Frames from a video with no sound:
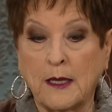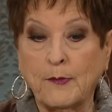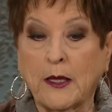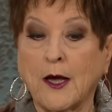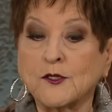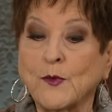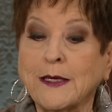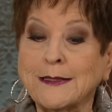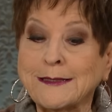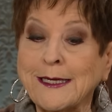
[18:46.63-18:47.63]
because we
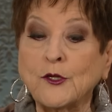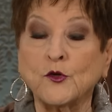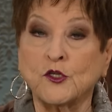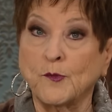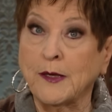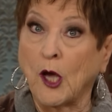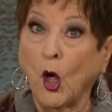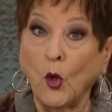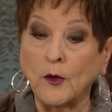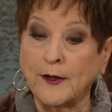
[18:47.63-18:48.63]
continue to
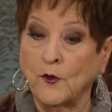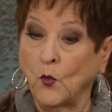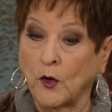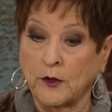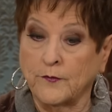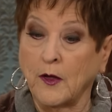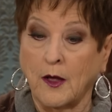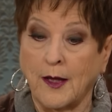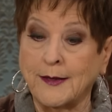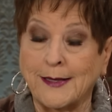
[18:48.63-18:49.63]
behold in the Word of
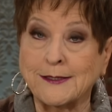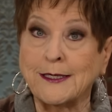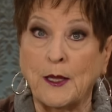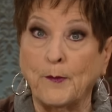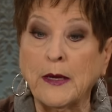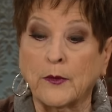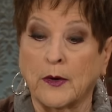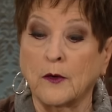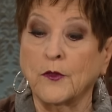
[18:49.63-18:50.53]
God, as in a mirror,